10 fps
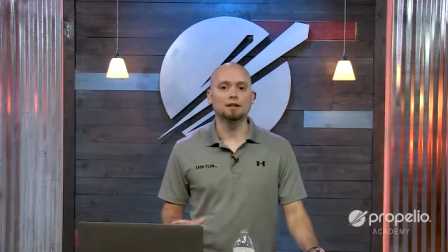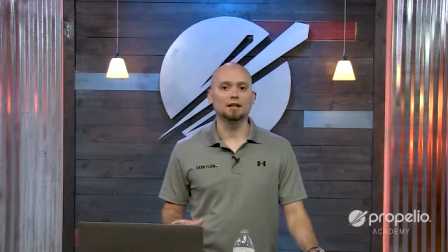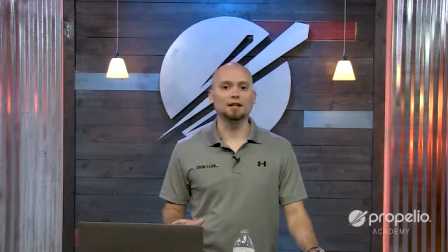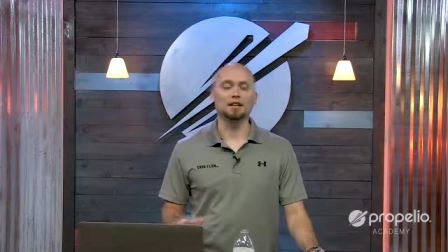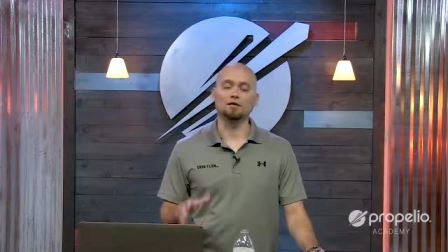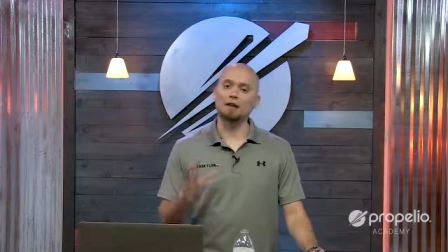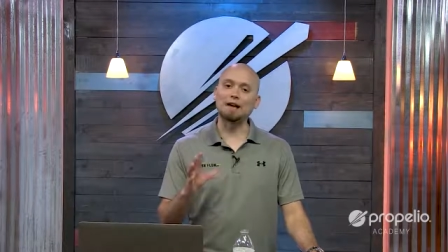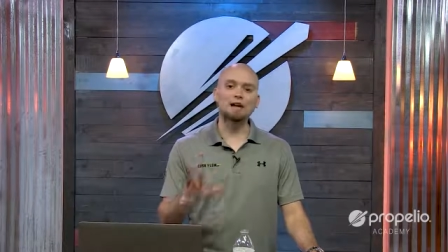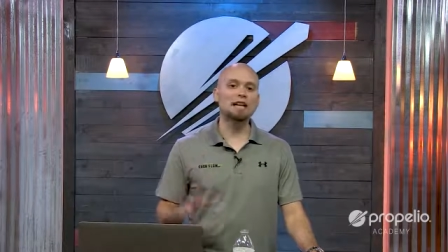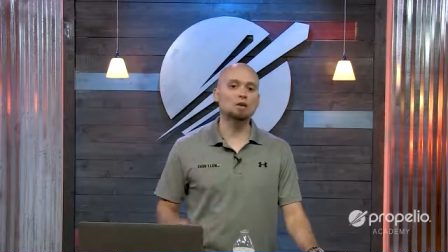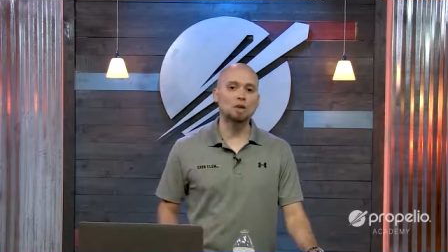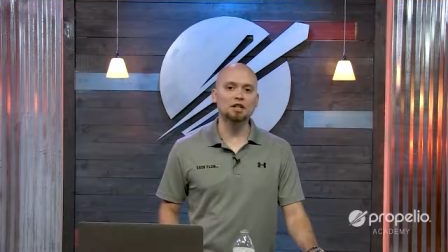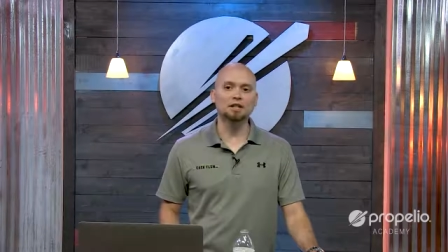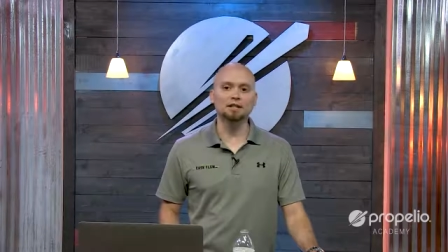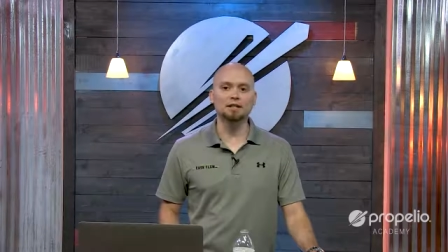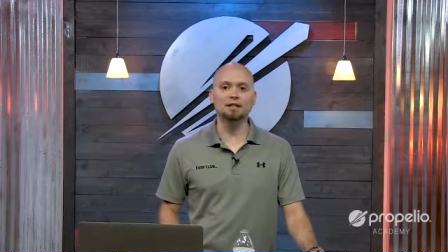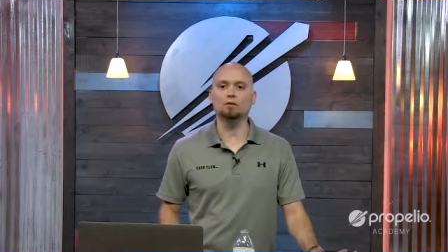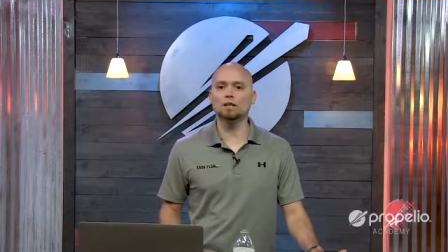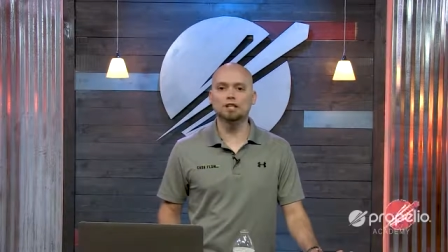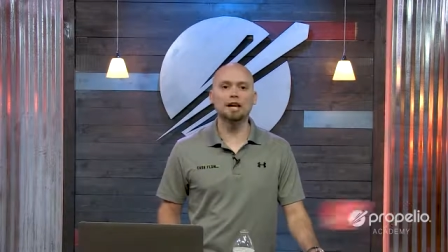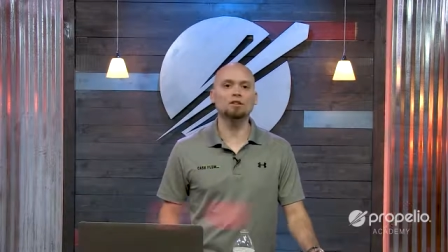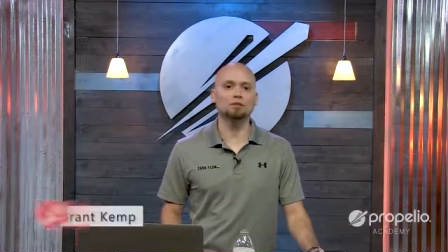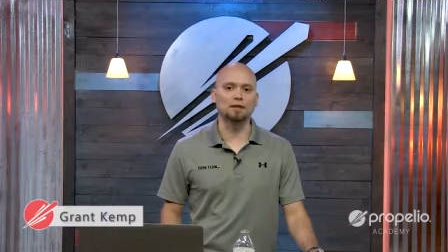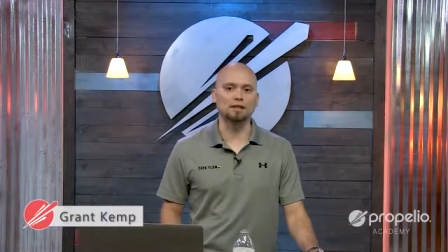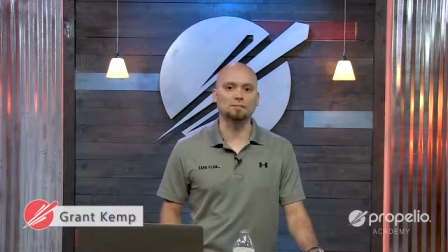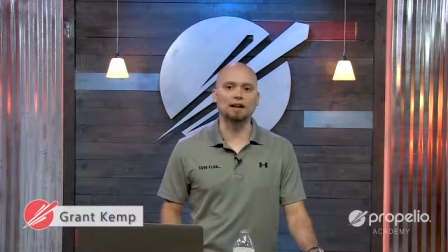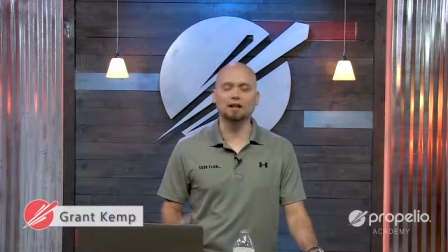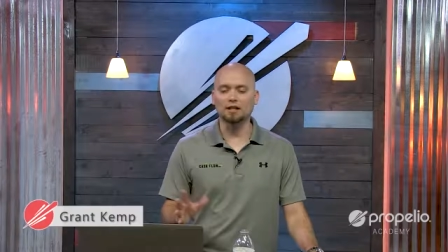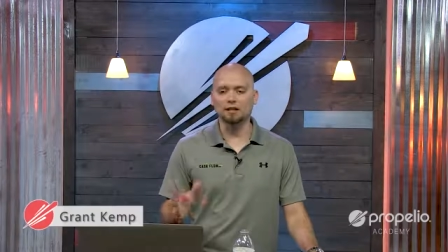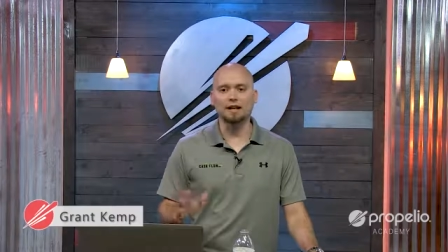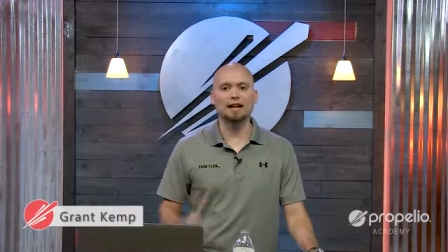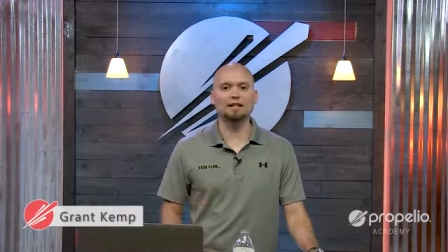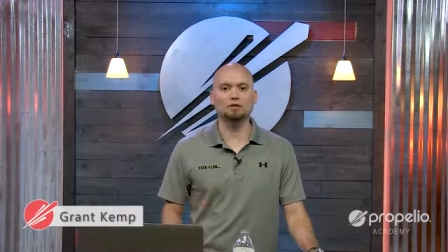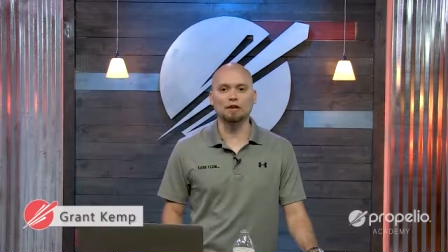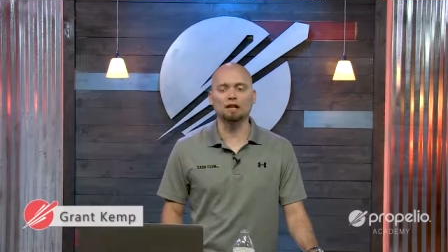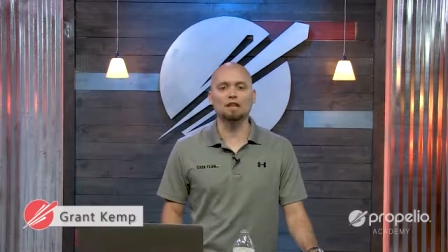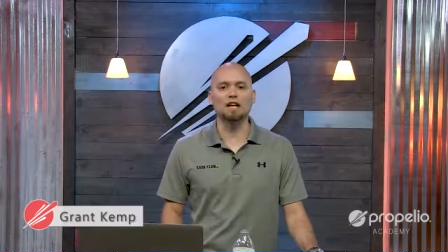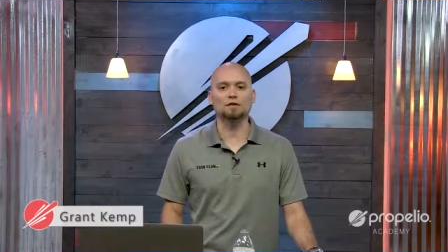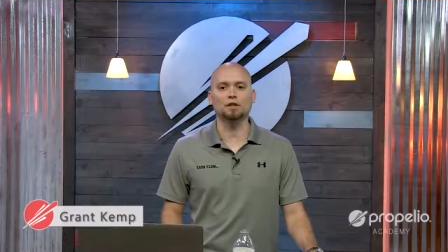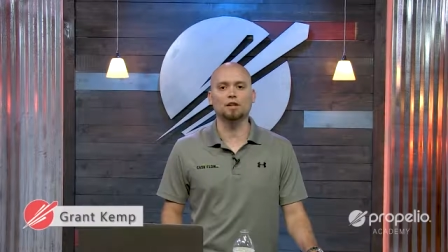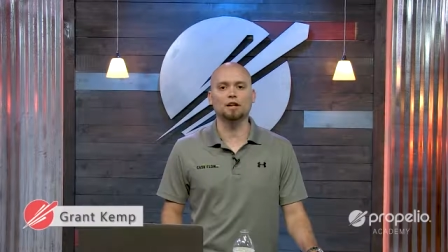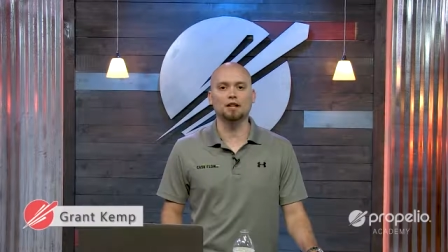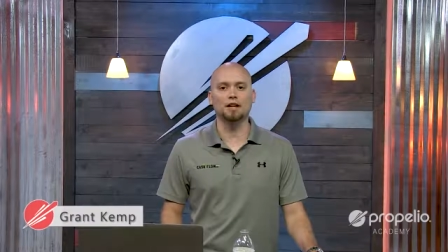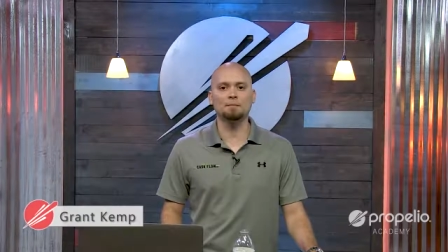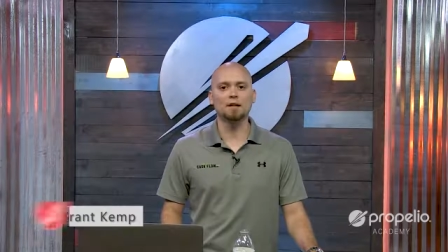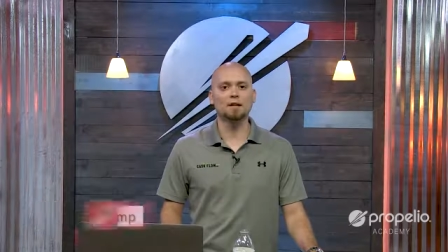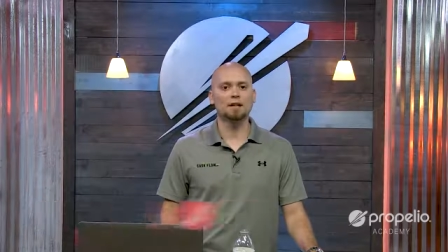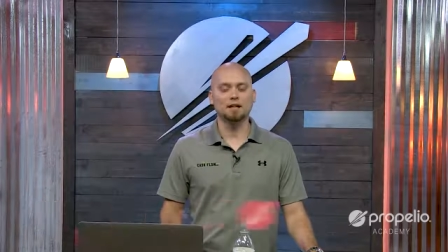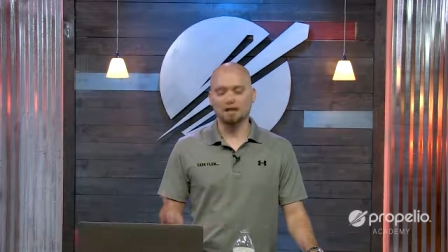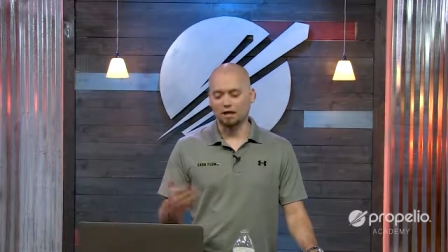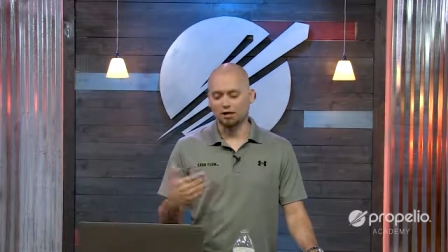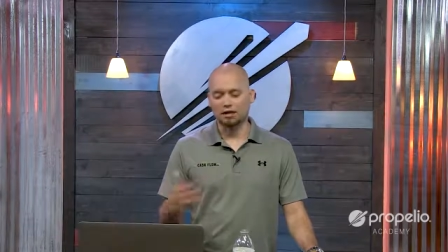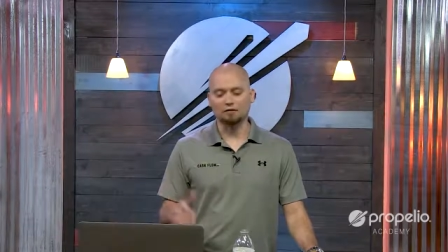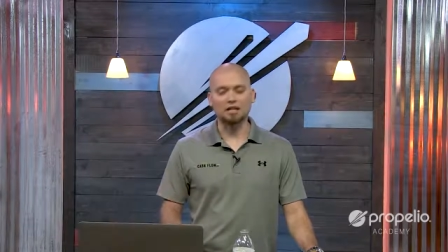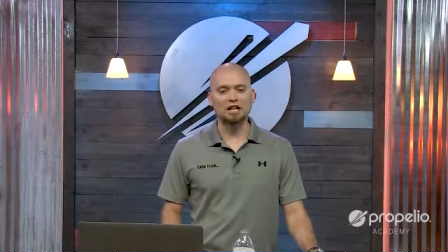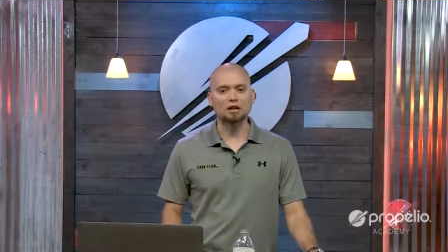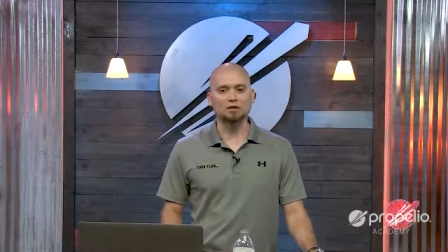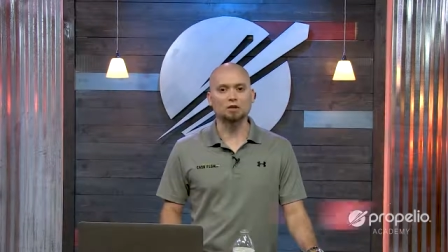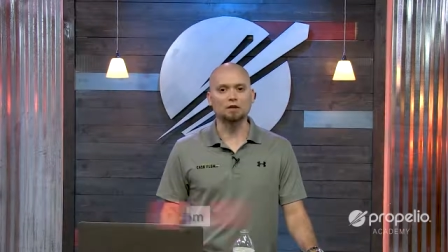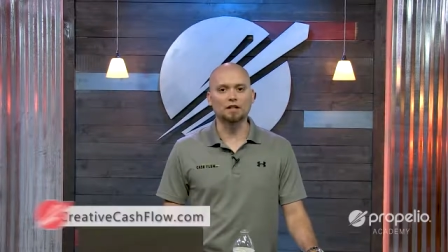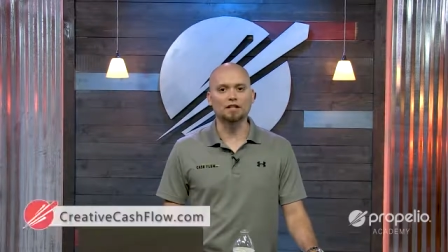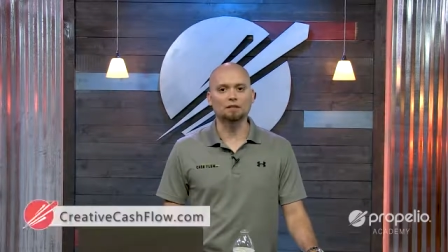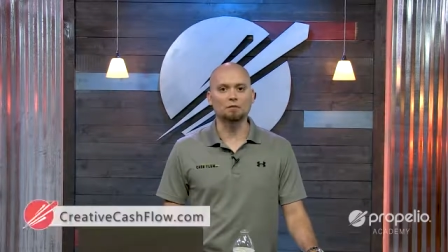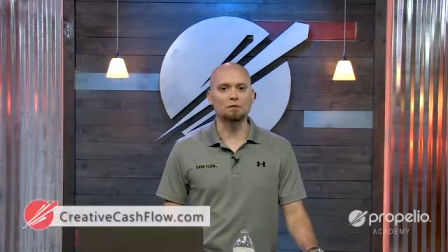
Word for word: Uh, if you have any questions, you know, reach out to us. Mail at, at creativecashflow.com uh, you can reach out to one of us and